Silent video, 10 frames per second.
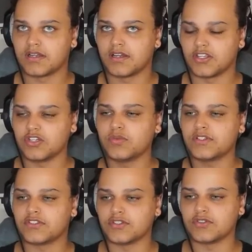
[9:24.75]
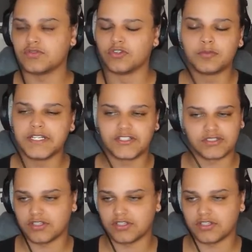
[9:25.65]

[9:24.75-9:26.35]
you would do normally just